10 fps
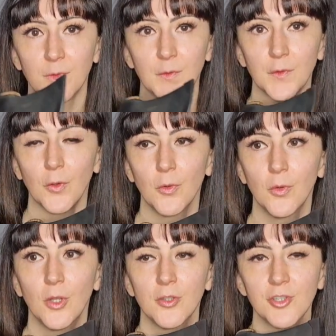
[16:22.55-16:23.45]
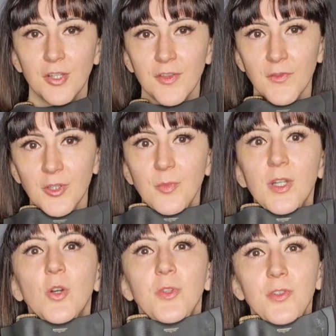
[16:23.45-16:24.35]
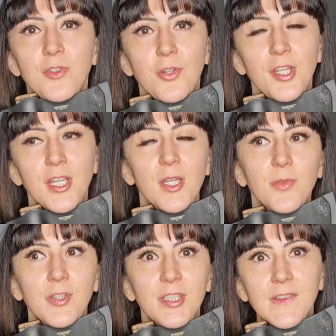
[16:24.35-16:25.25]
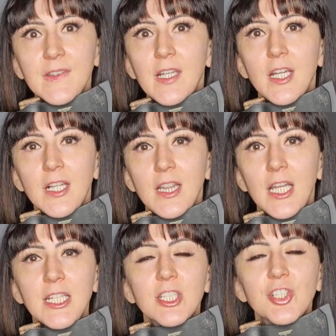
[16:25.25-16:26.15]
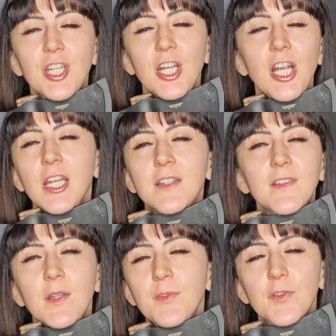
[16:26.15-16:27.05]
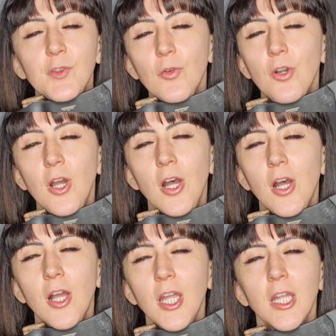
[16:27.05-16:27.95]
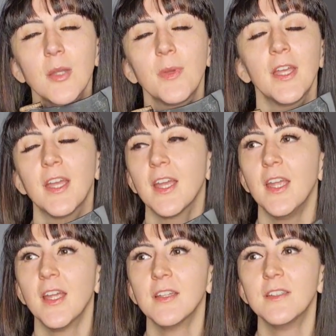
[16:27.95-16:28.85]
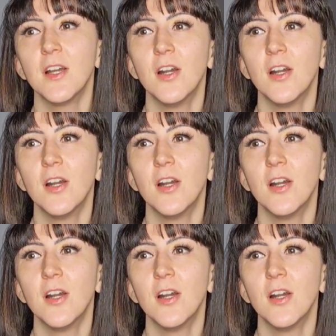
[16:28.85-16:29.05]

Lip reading: So check out the film. I hope you enjoy it. Please like, share, and subscribe. And